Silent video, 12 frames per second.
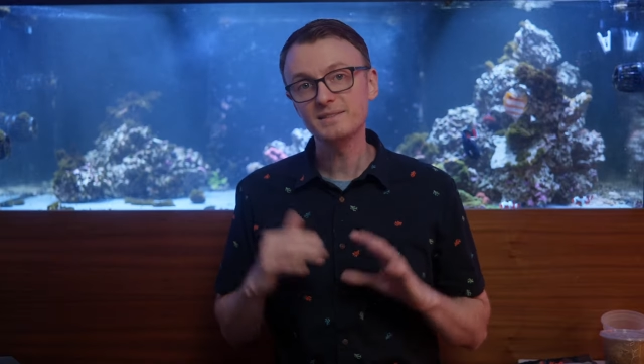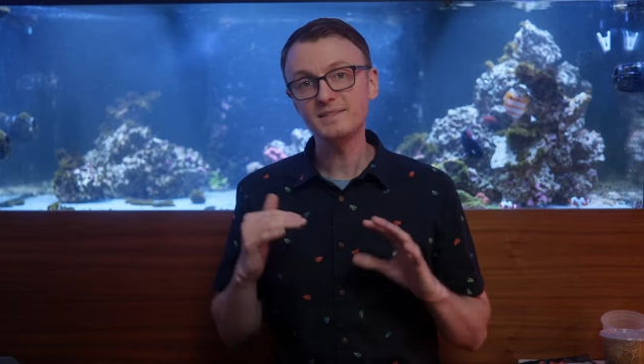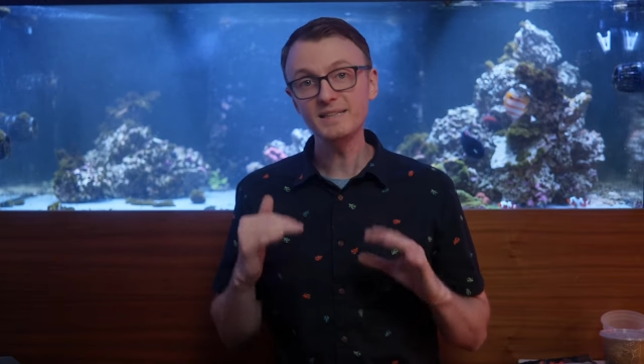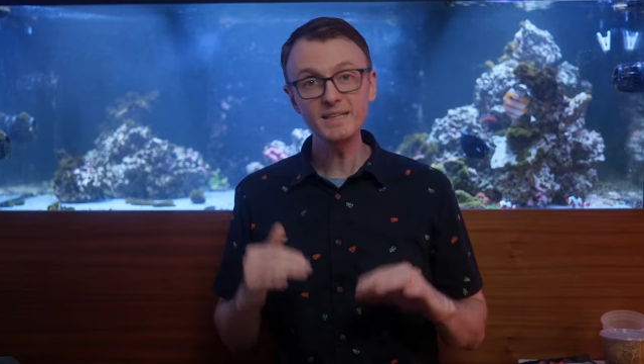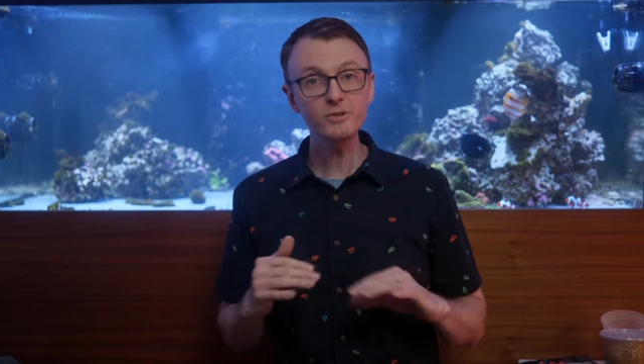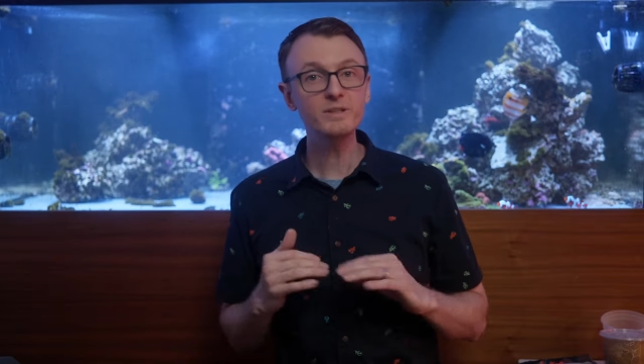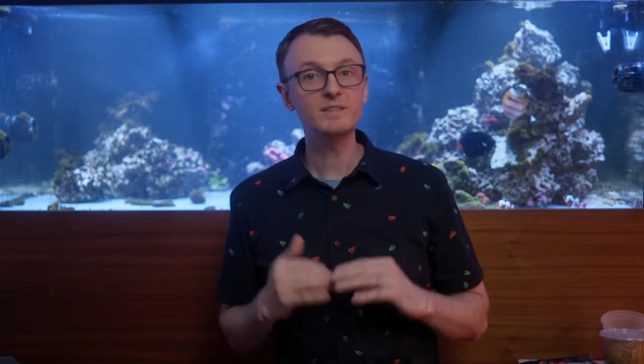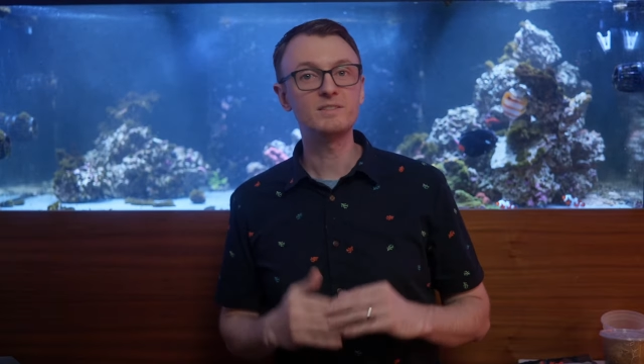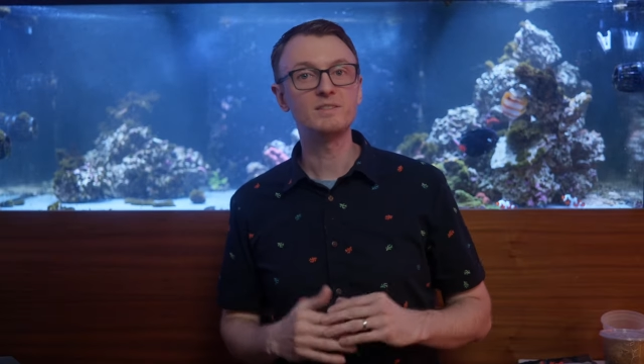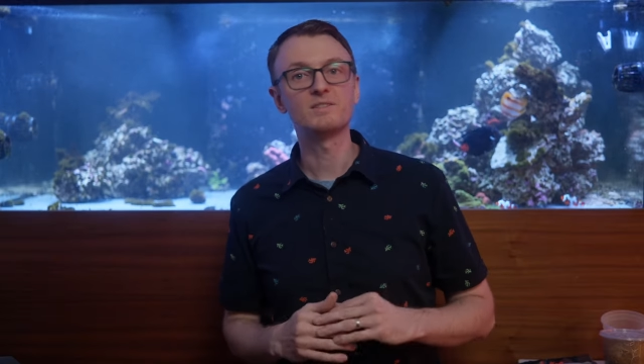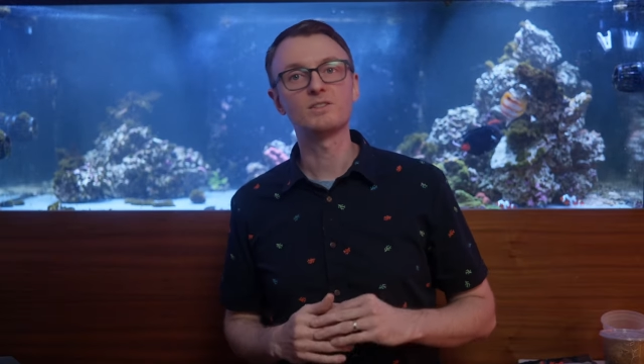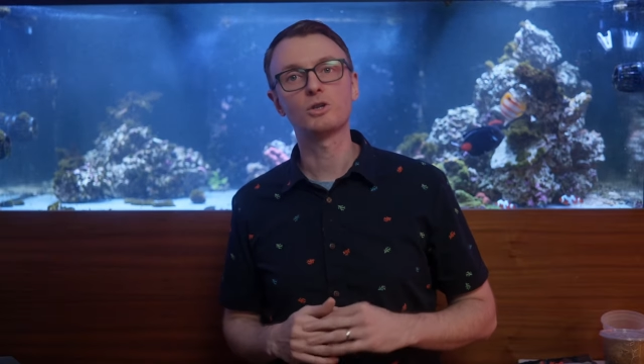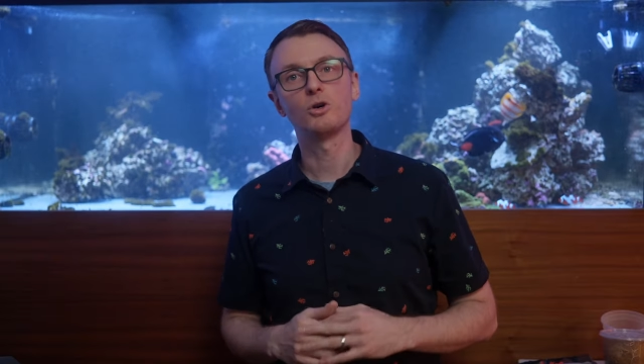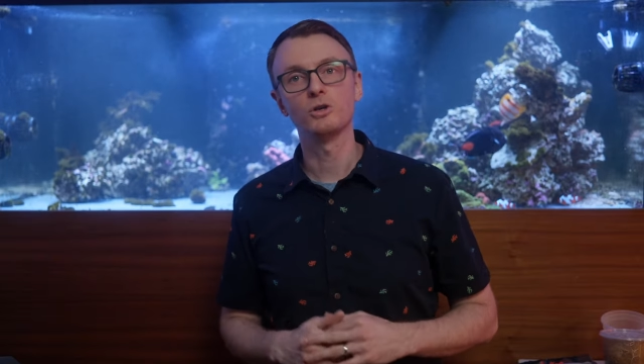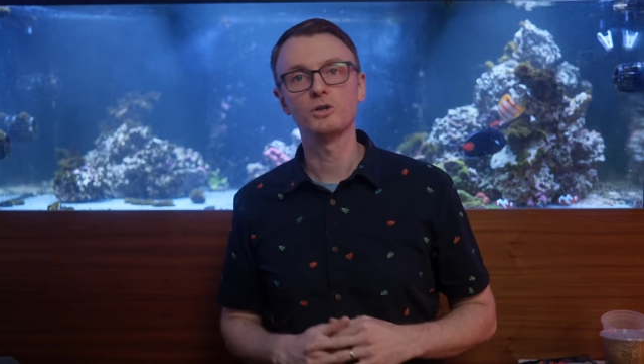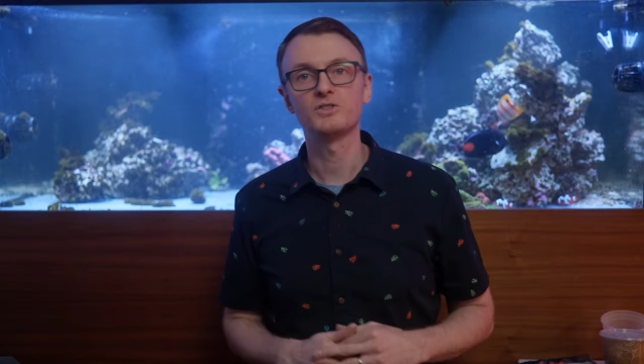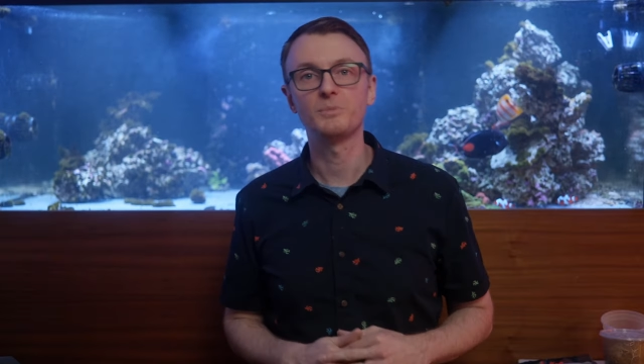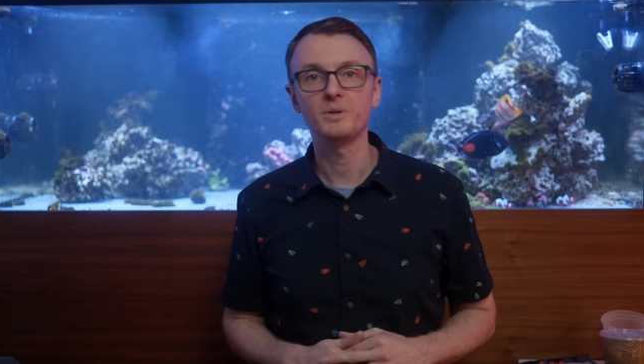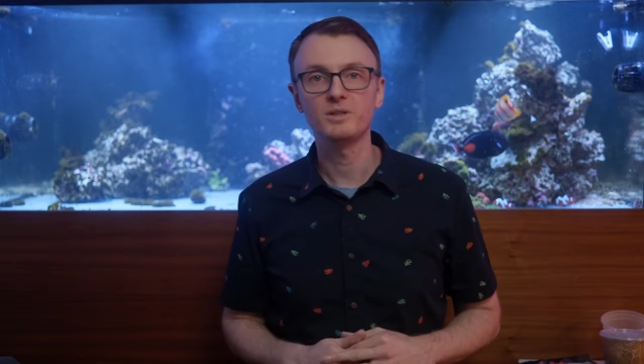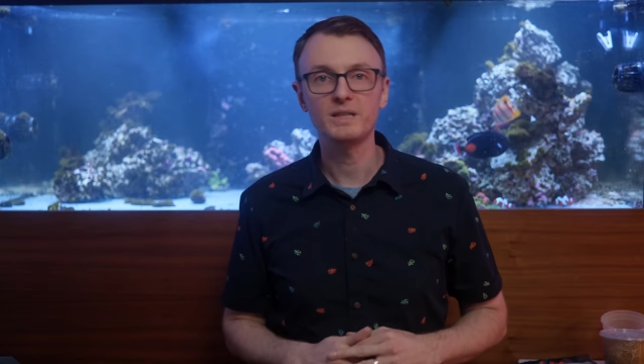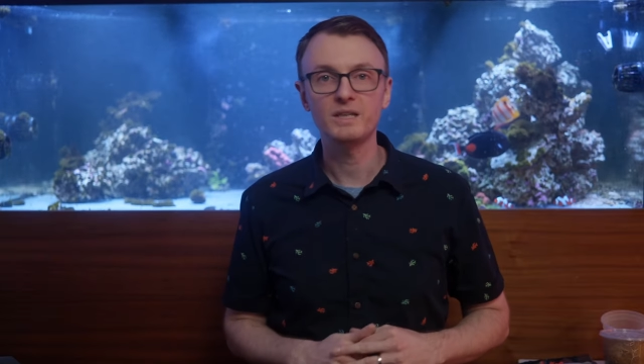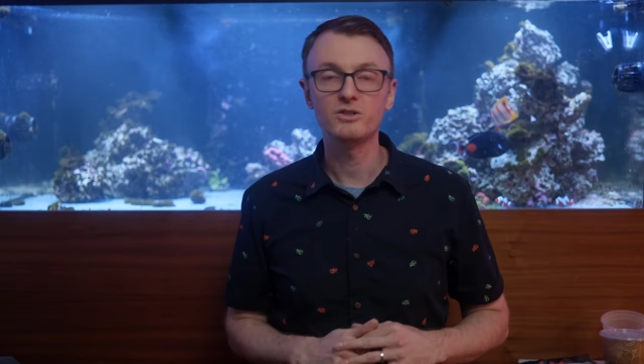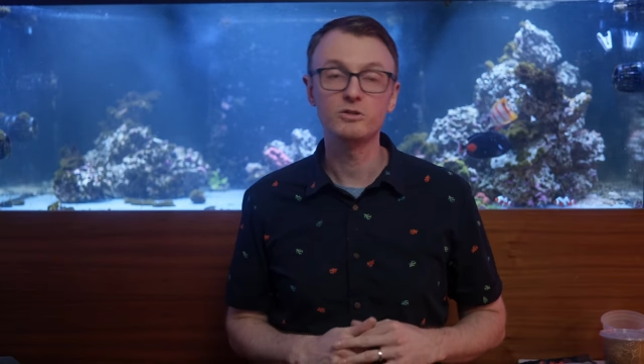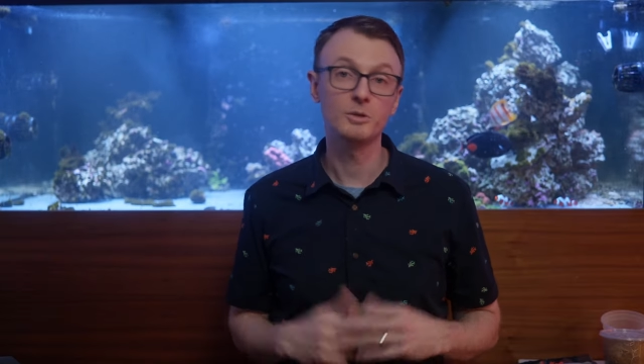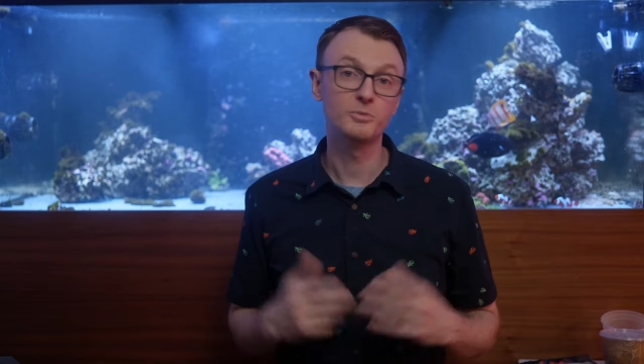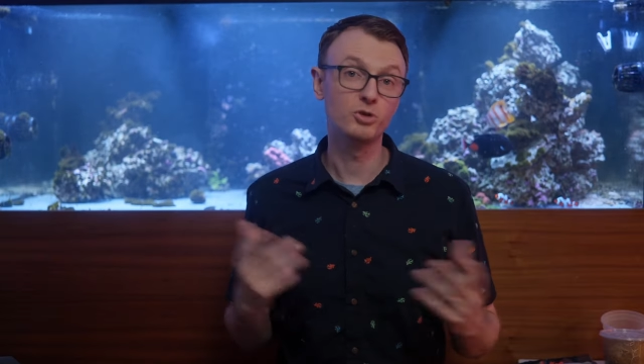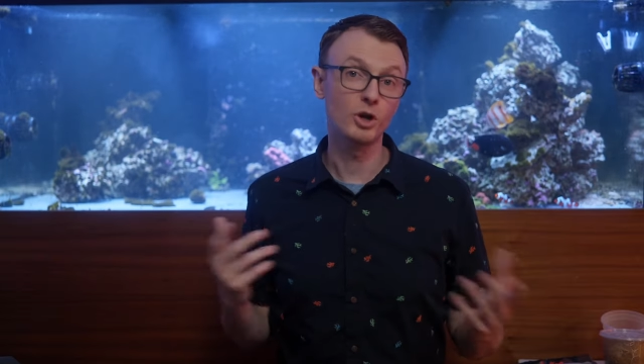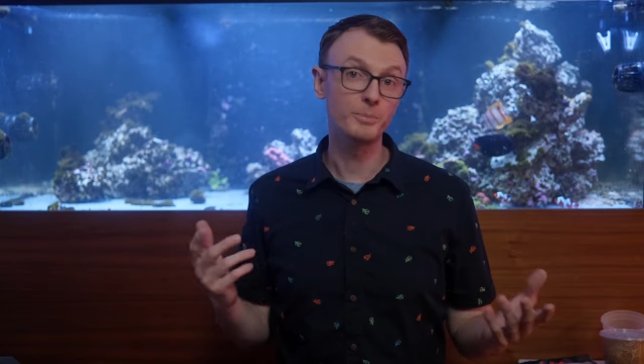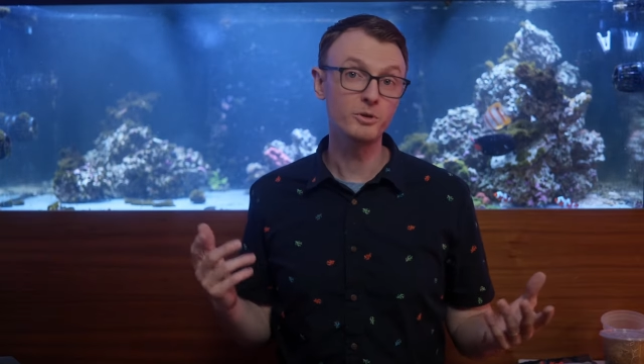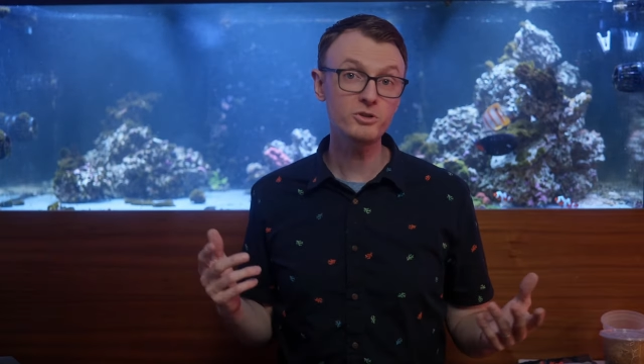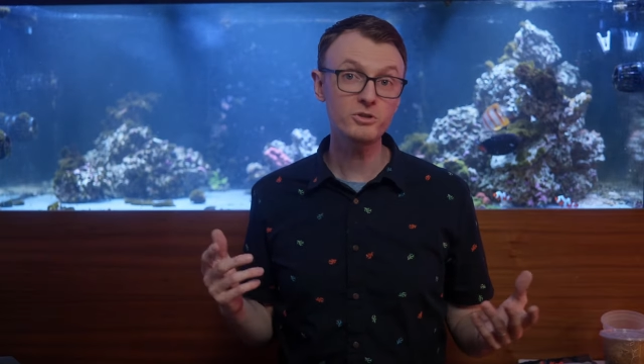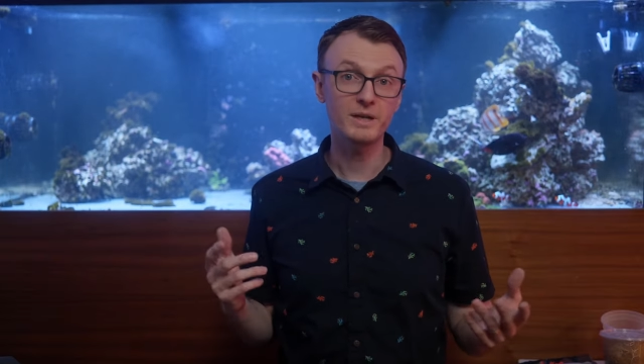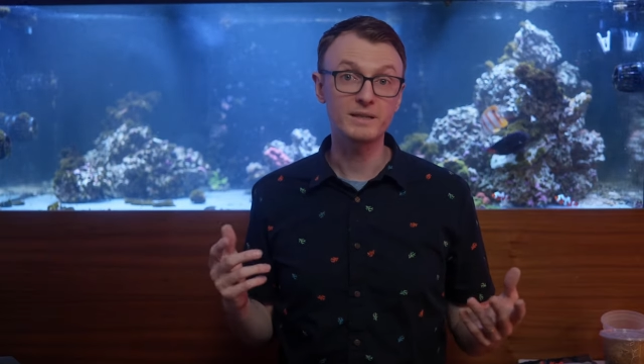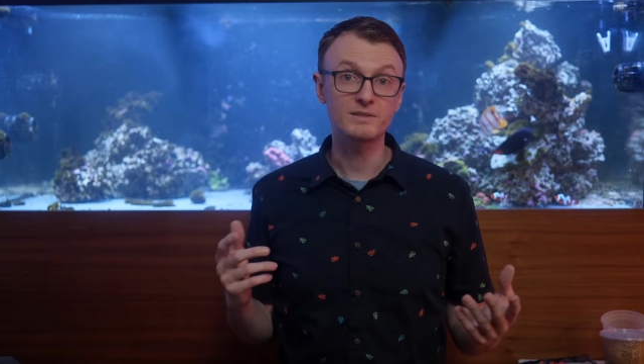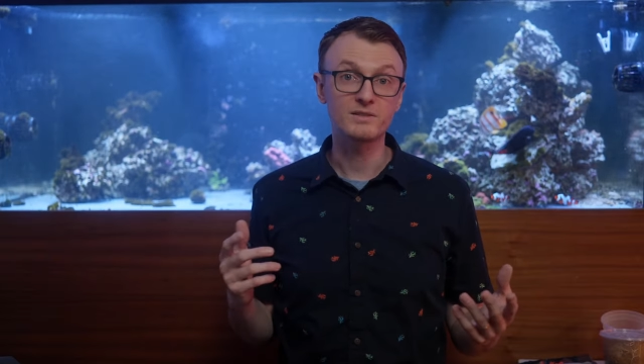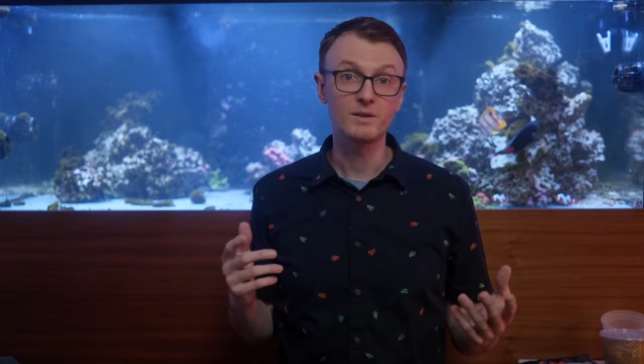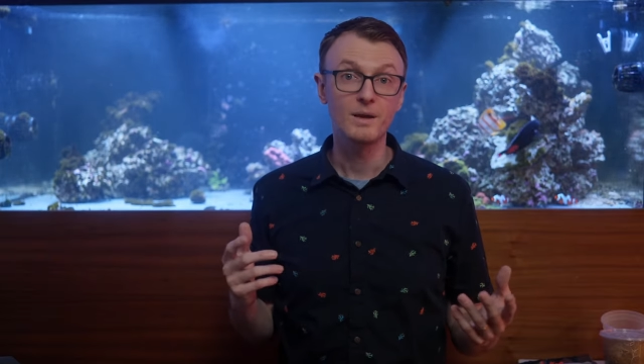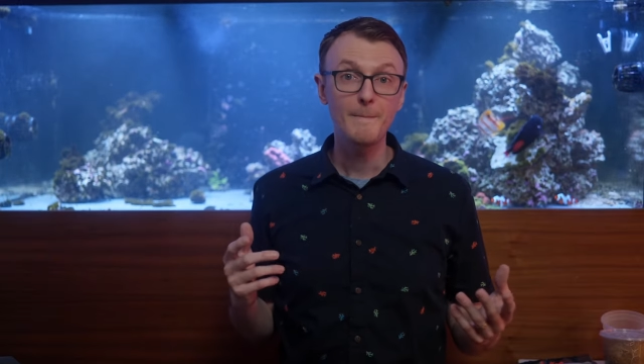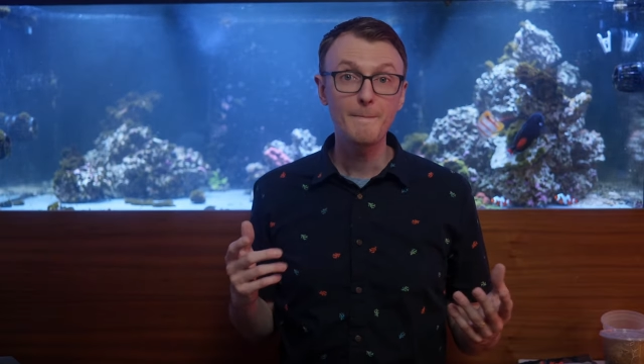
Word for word: decreases the coral's ability to absorb nutrients,